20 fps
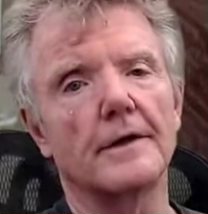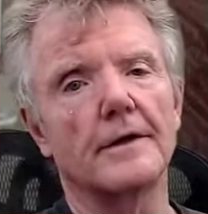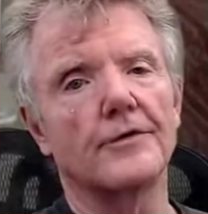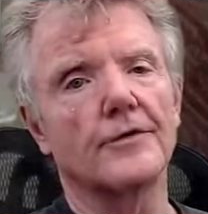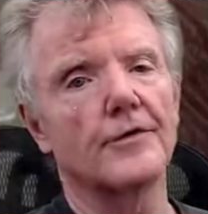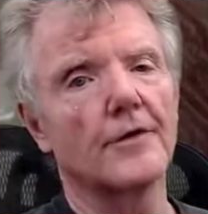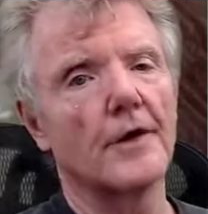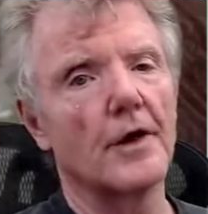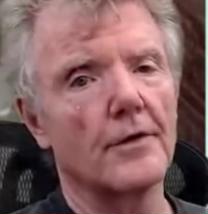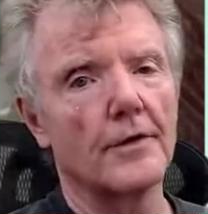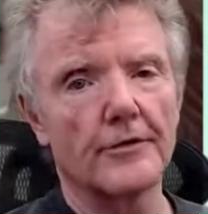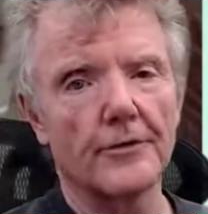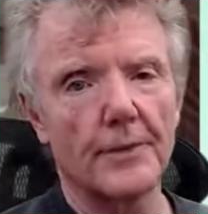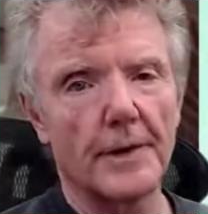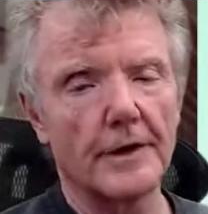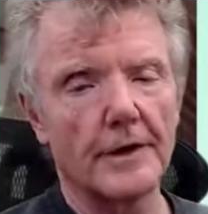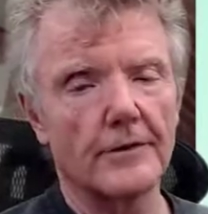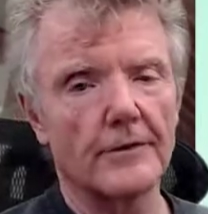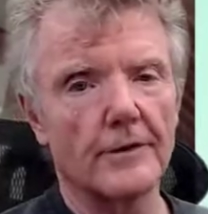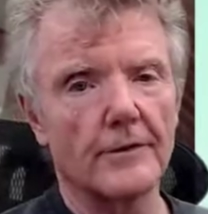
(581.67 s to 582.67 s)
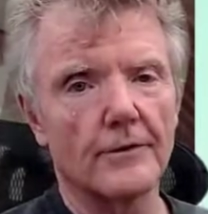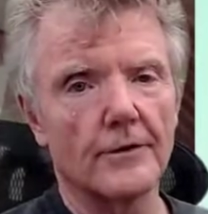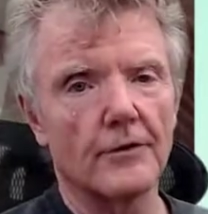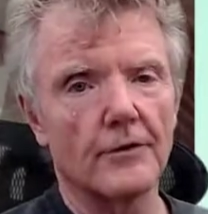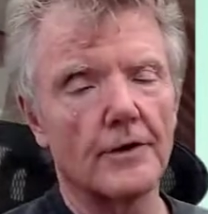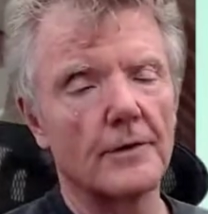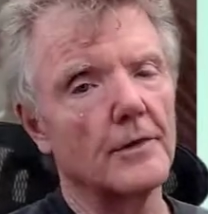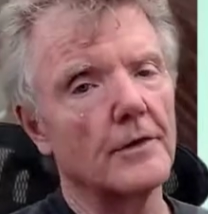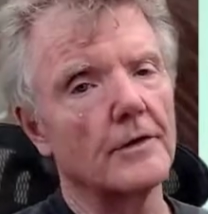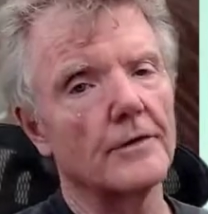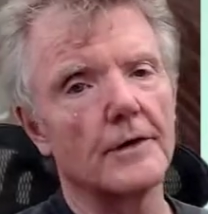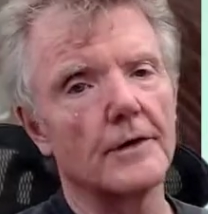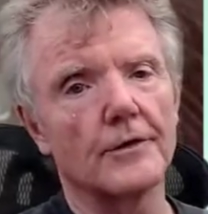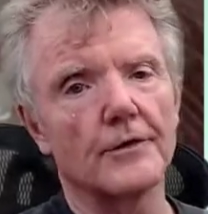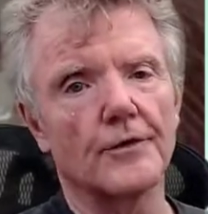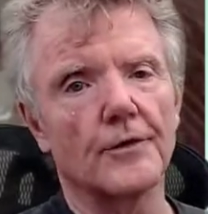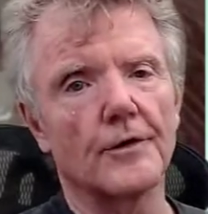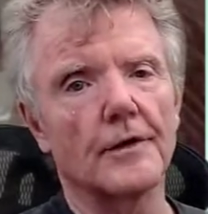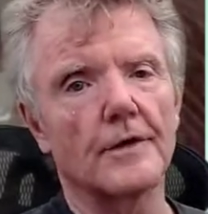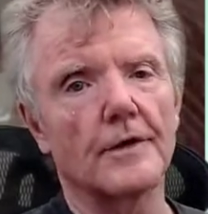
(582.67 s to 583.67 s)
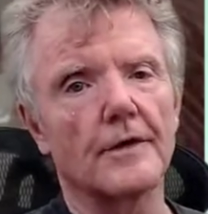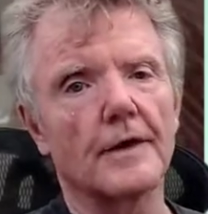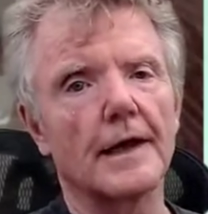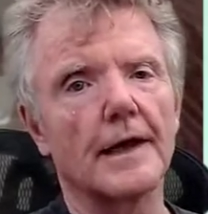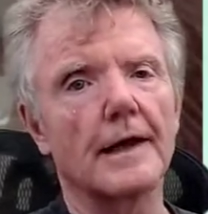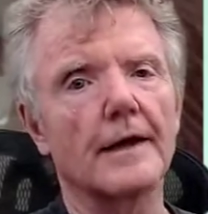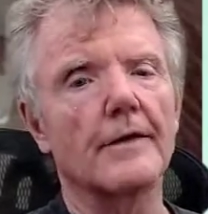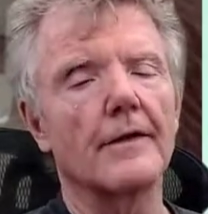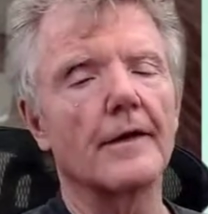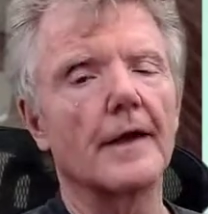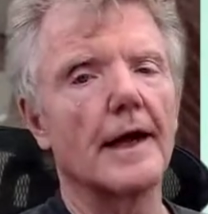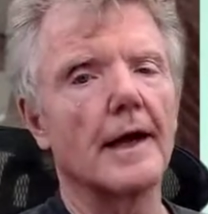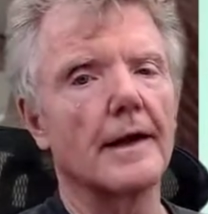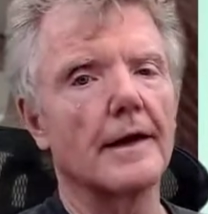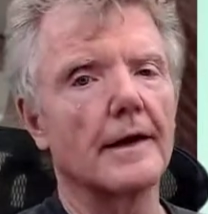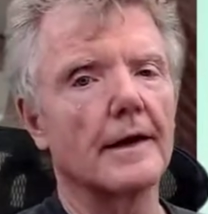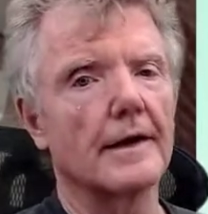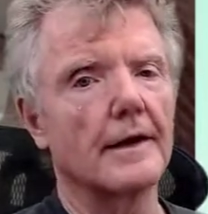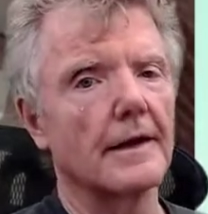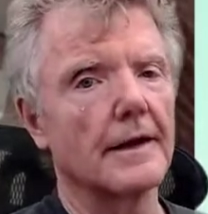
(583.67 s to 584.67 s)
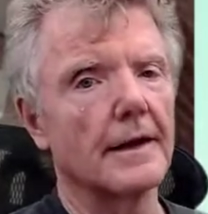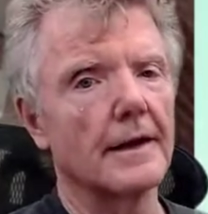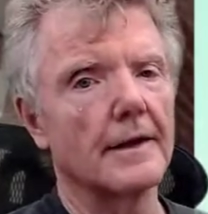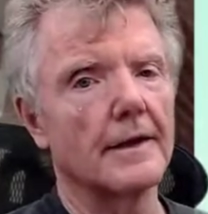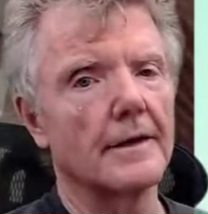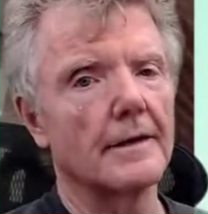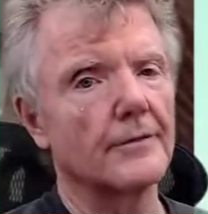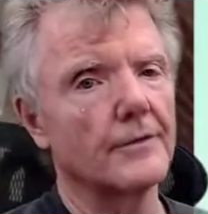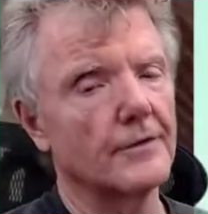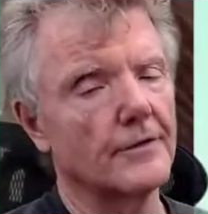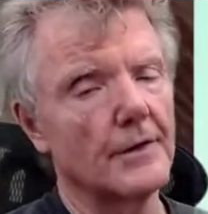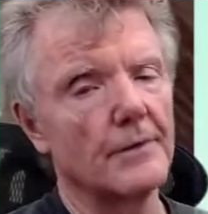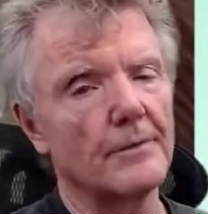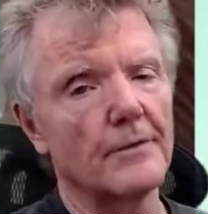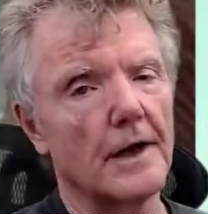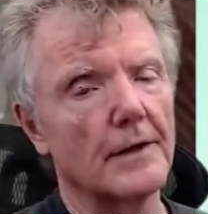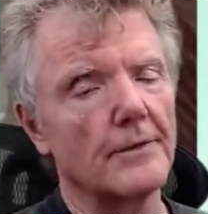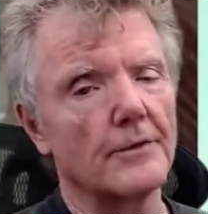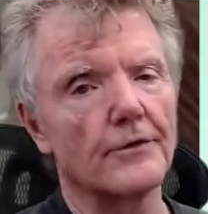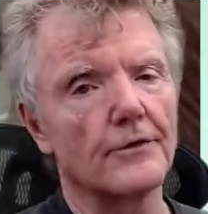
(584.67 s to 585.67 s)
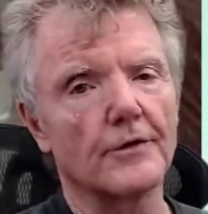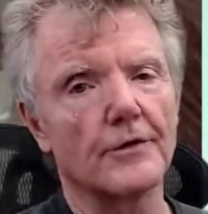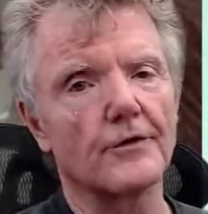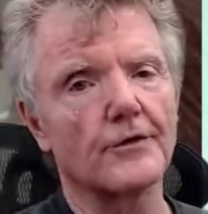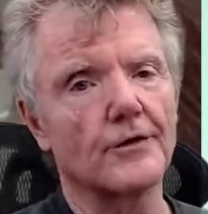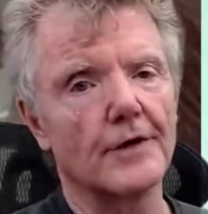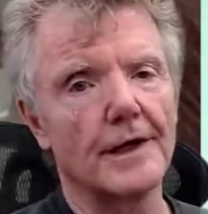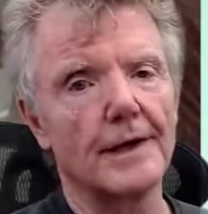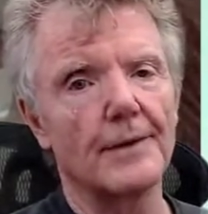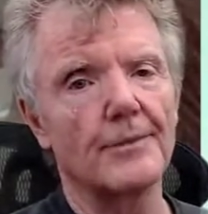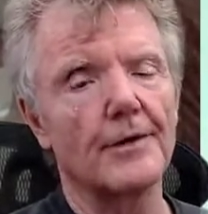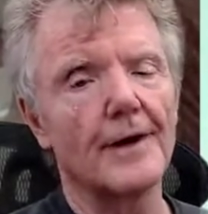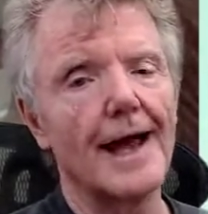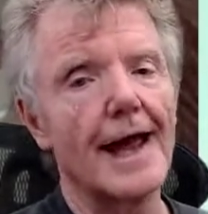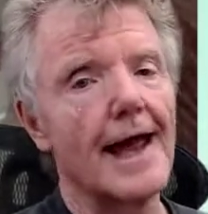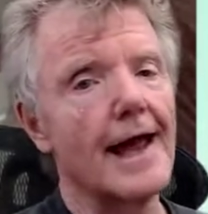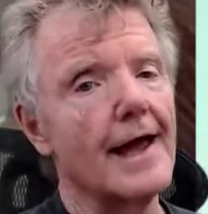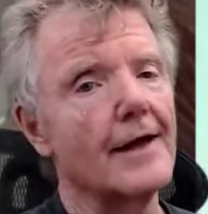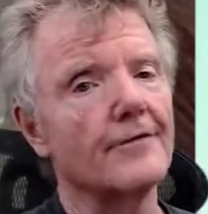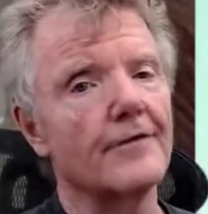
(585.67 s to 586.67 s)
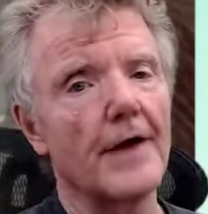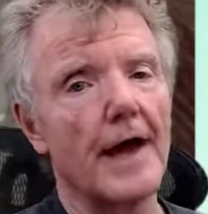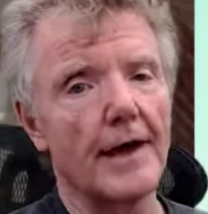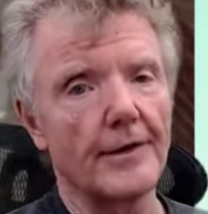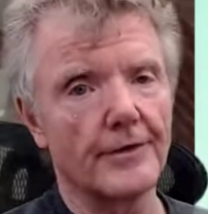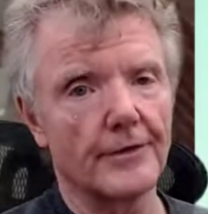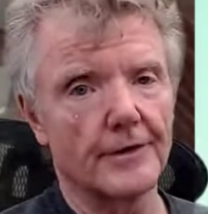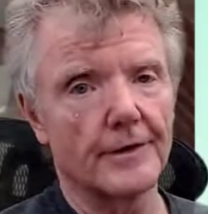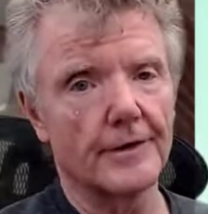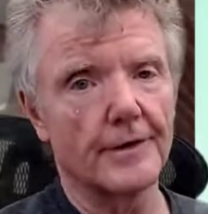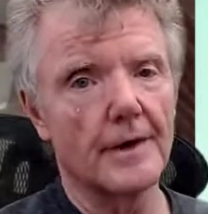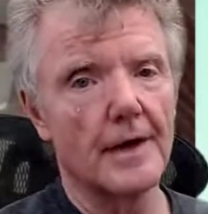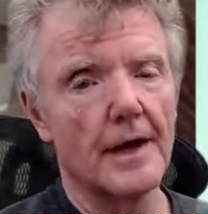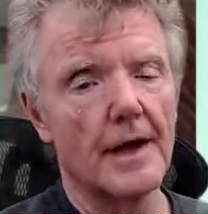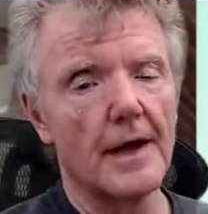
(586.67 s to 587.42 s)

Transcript: It's so expensive to rebuild this sort of thing that uh, it sometimes it's just cheaper and faster